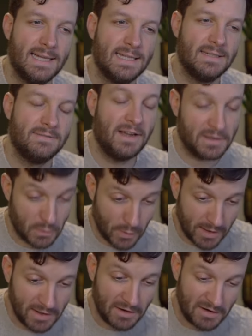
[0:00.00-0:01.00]
in fact,
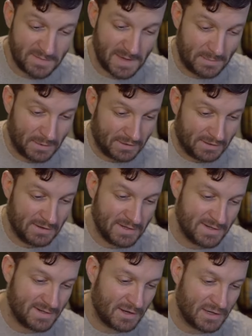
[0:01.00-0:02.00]
quite a lot of people
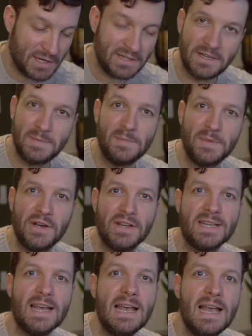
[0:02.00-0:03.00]
on YouTube and beyond